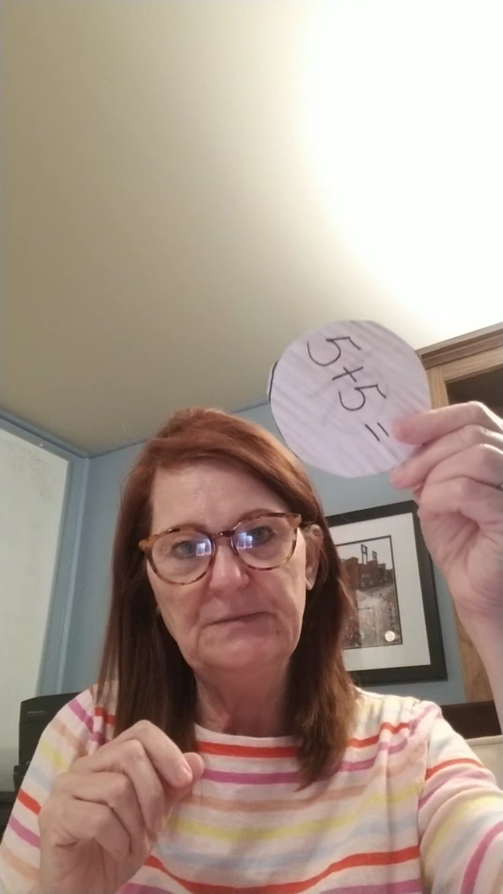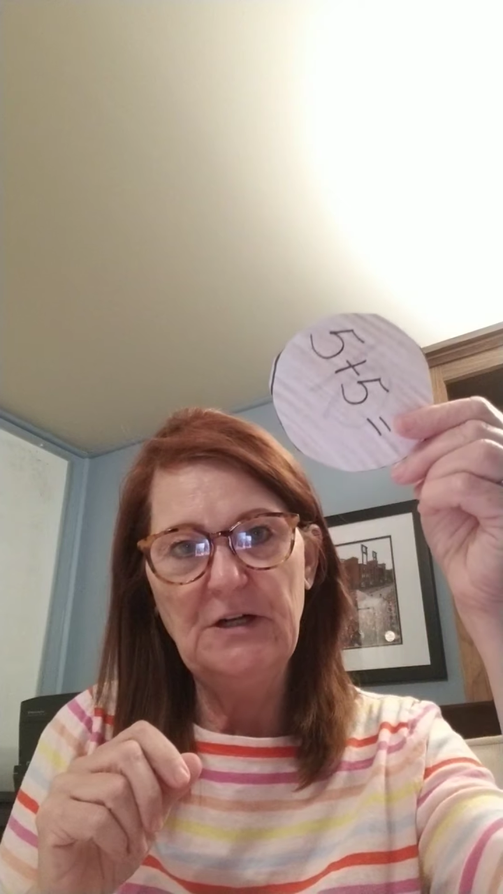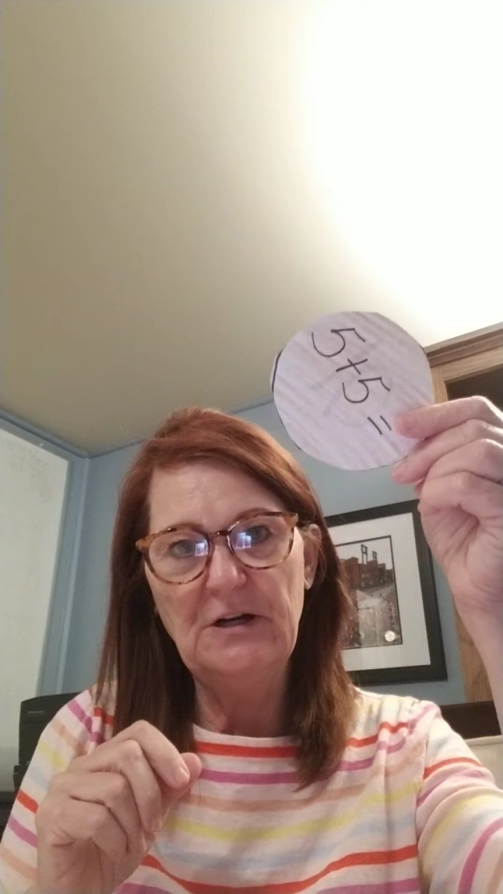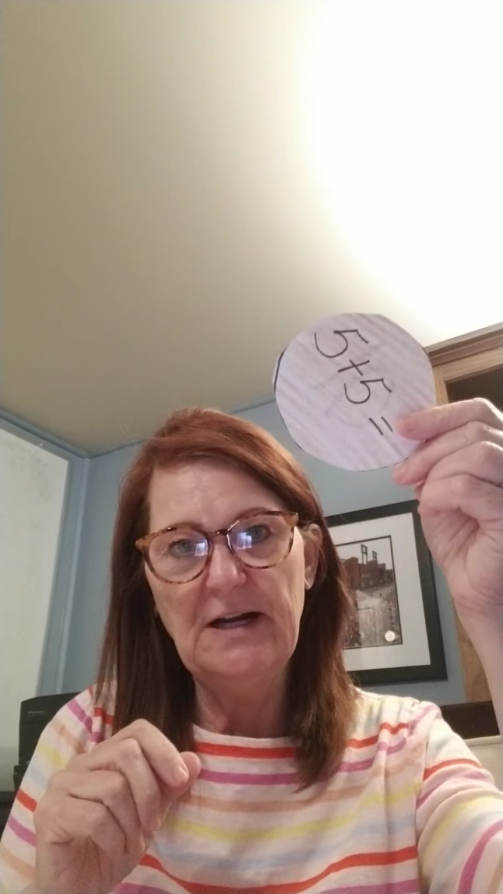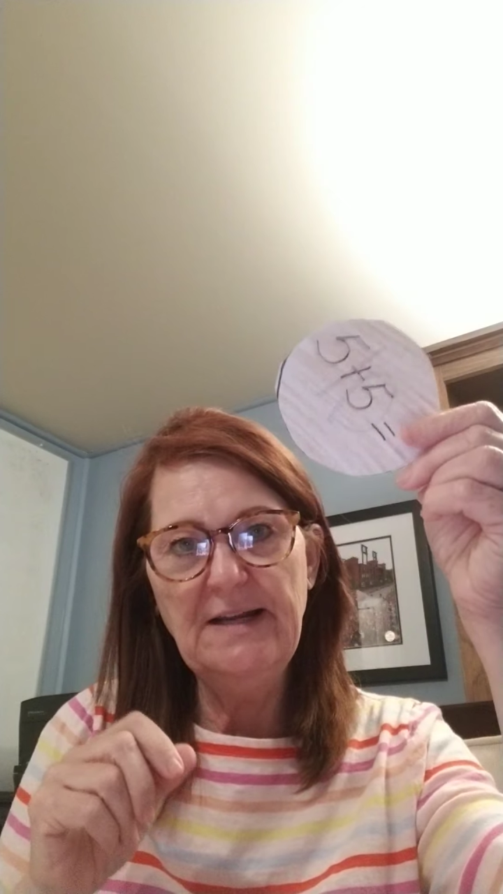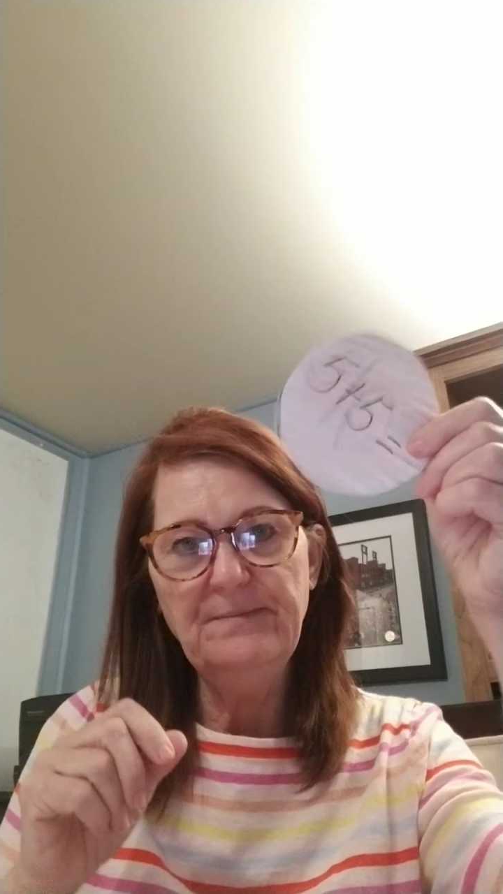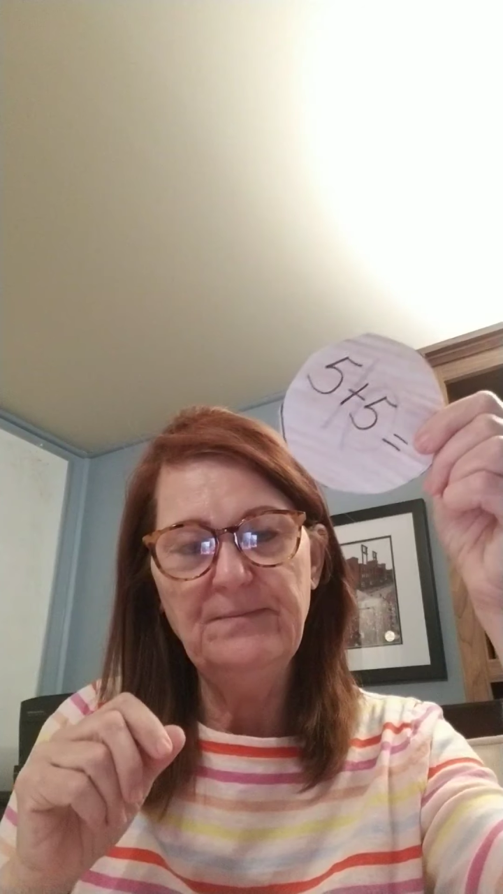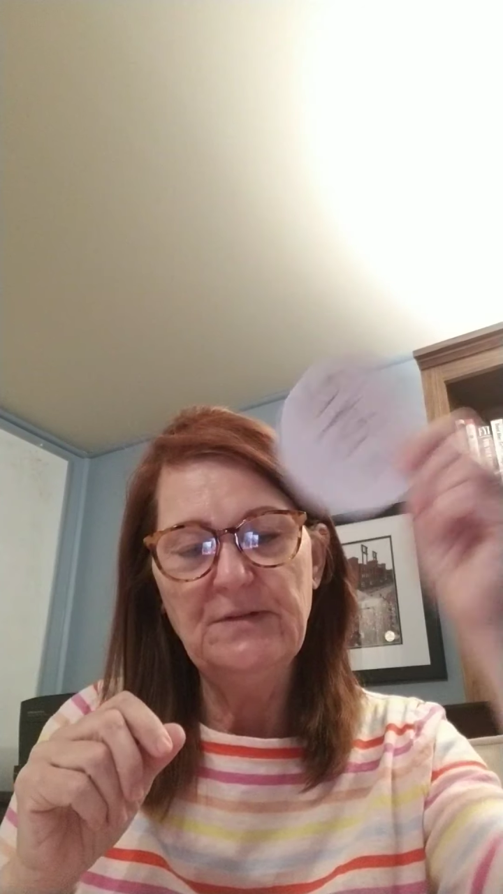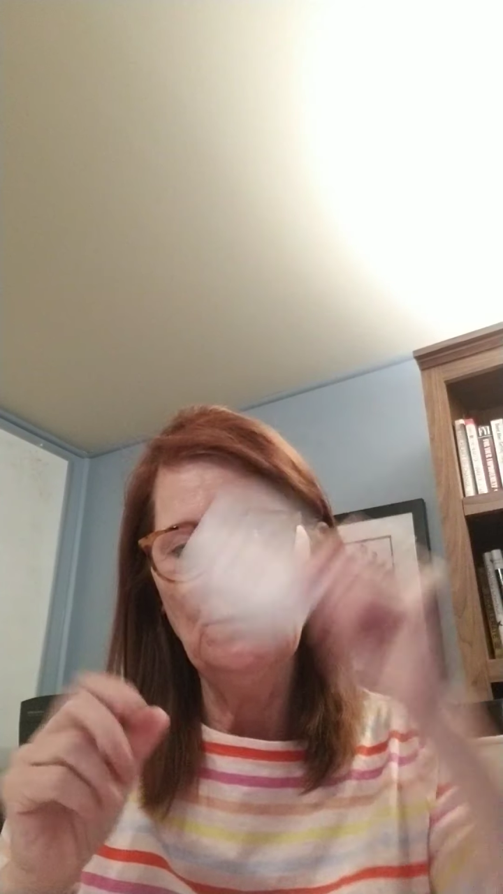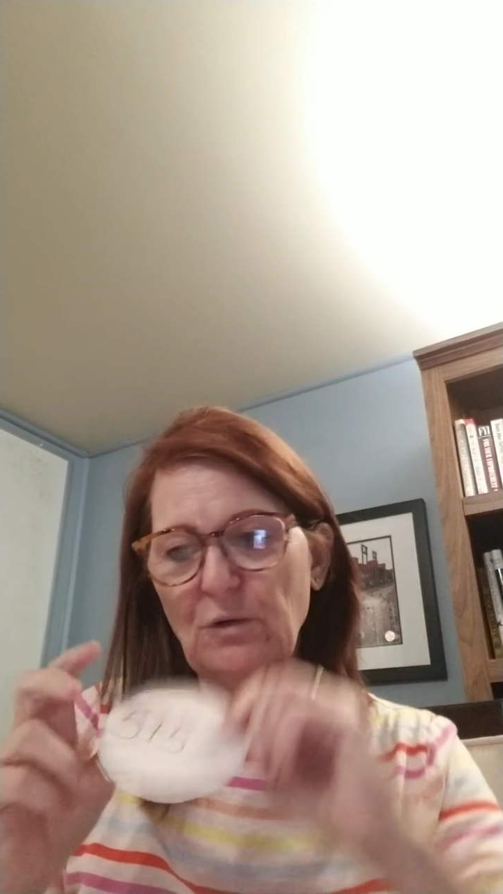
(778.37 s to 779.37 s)
All right,
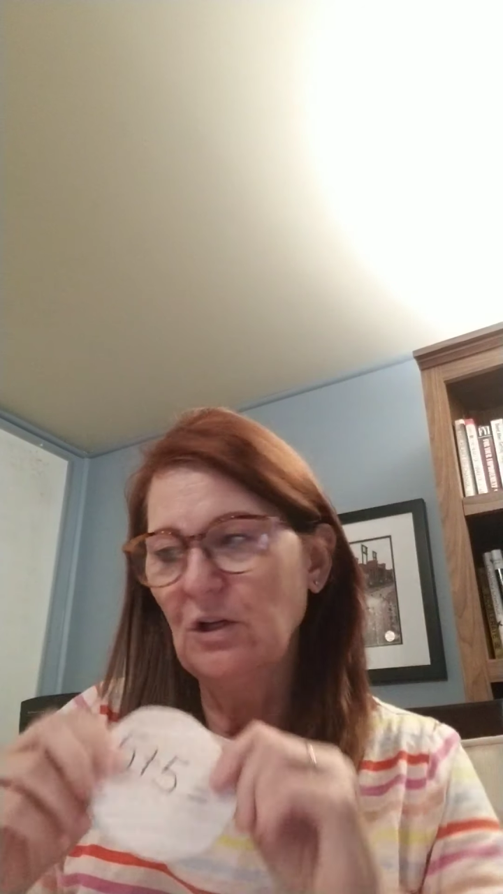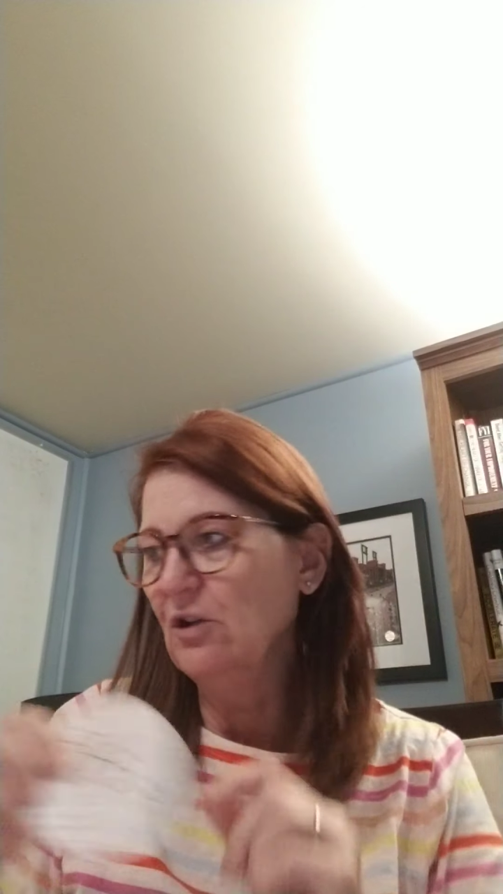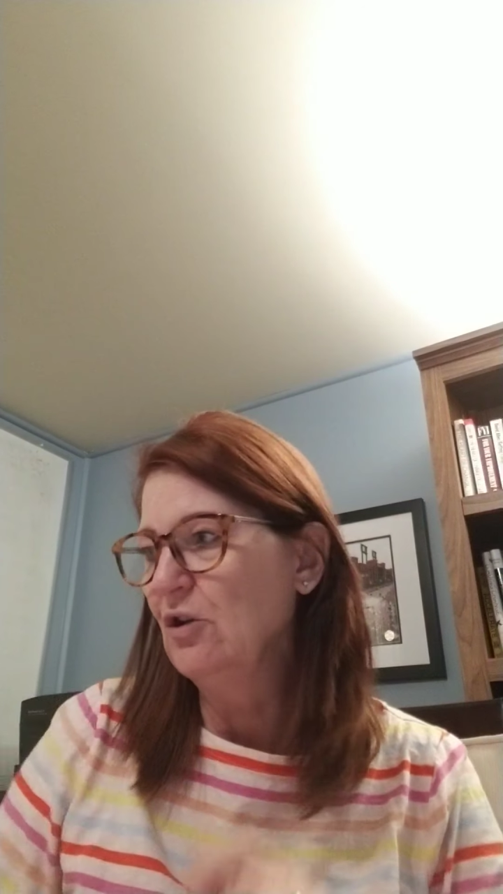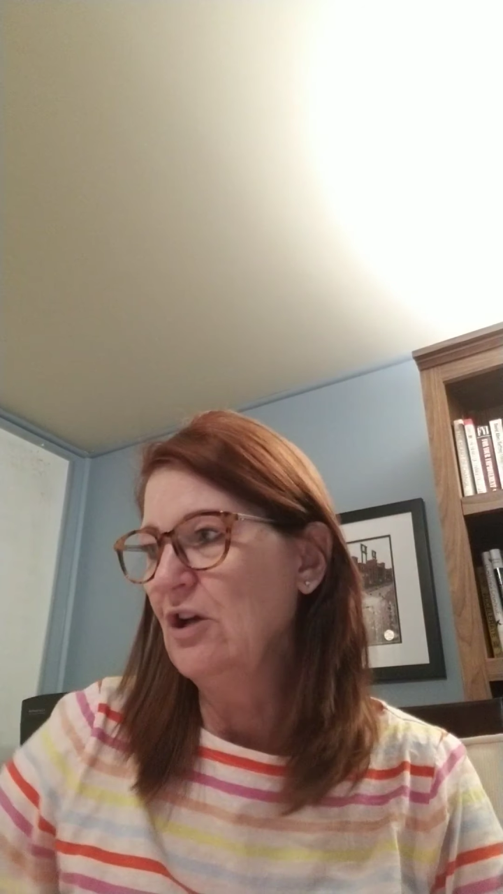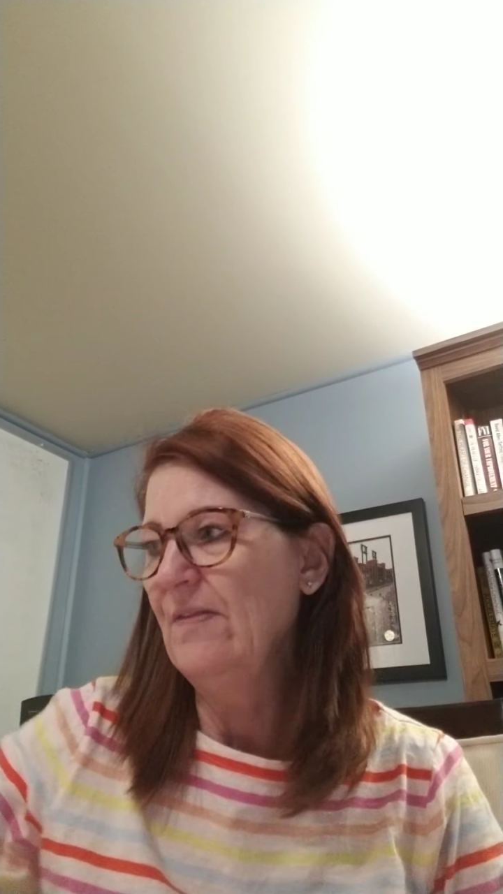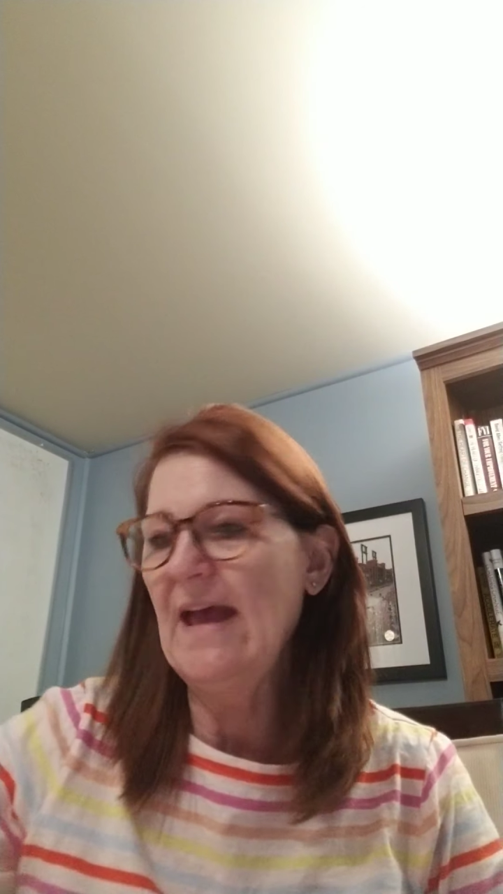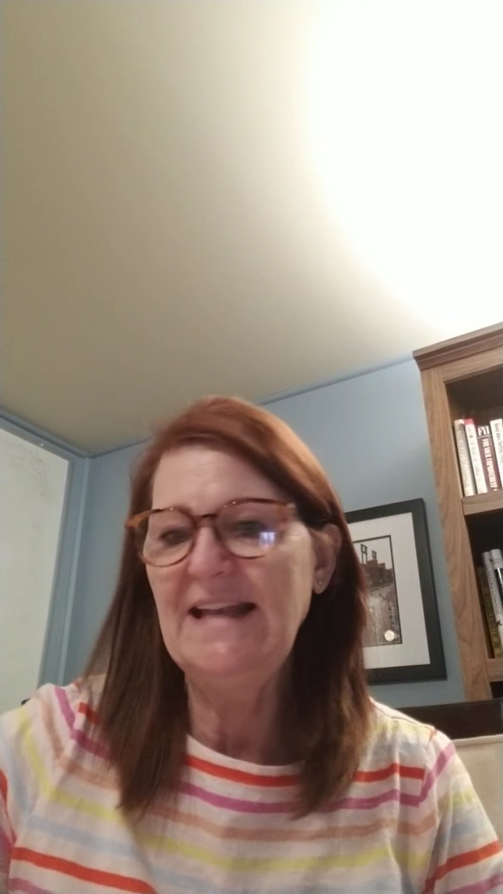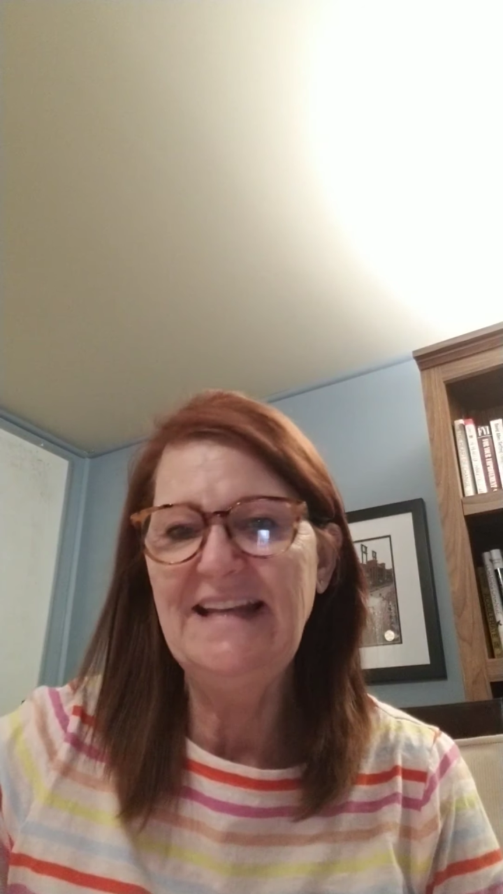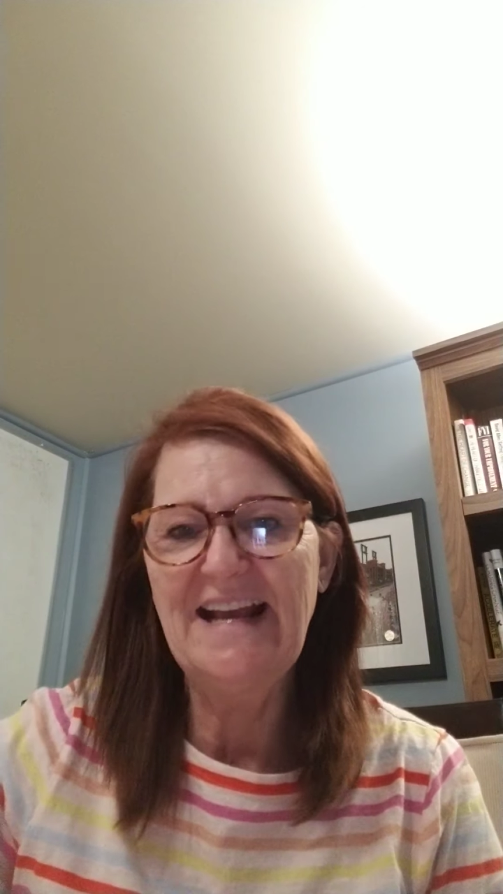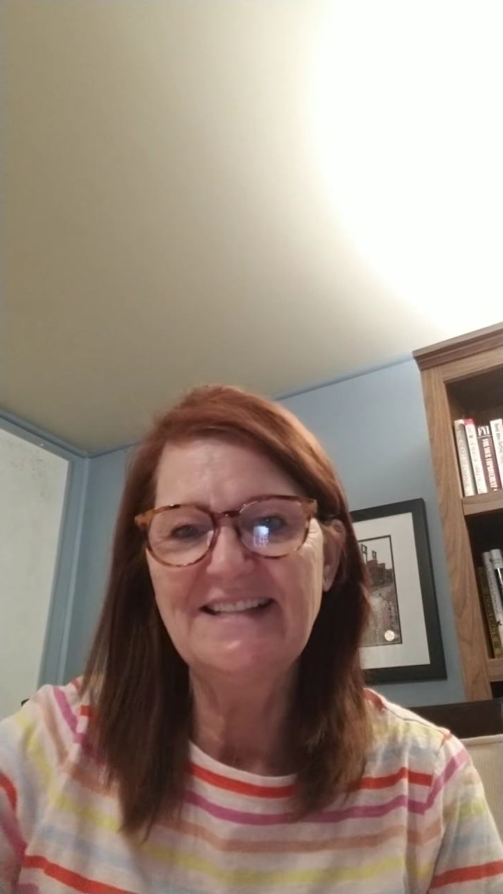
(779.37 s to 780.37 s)
we're gonna look at
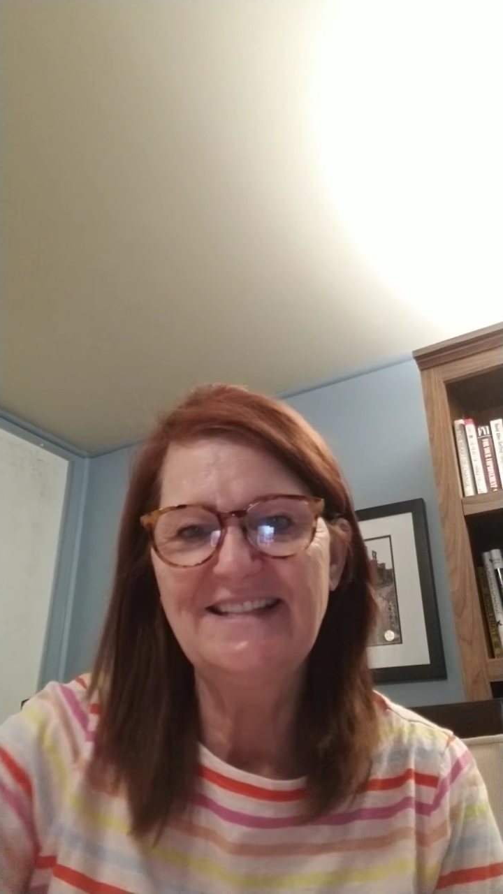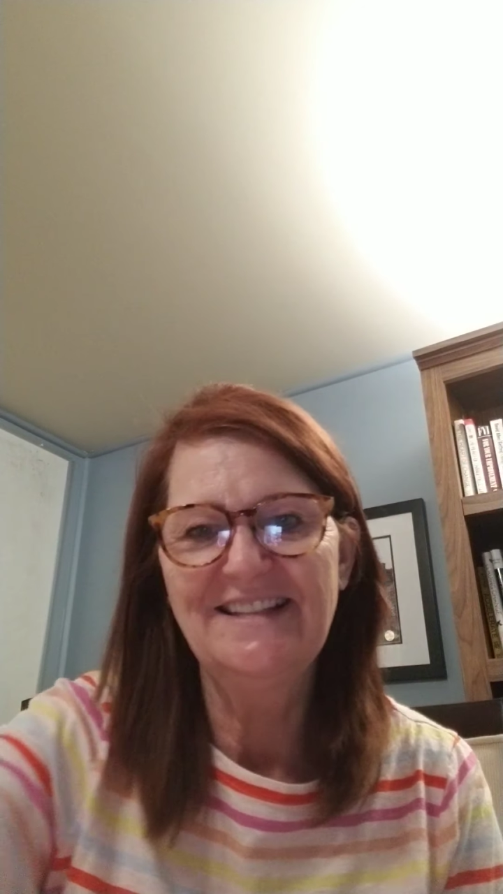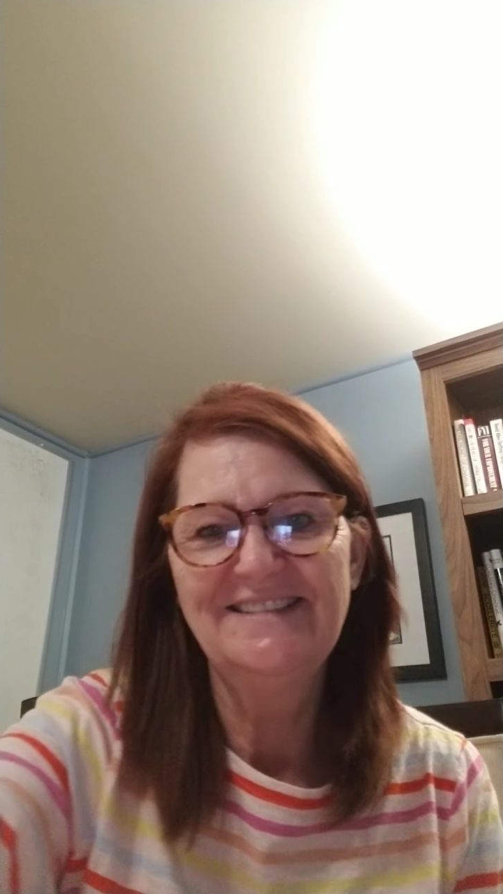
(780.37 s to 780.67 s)
that next.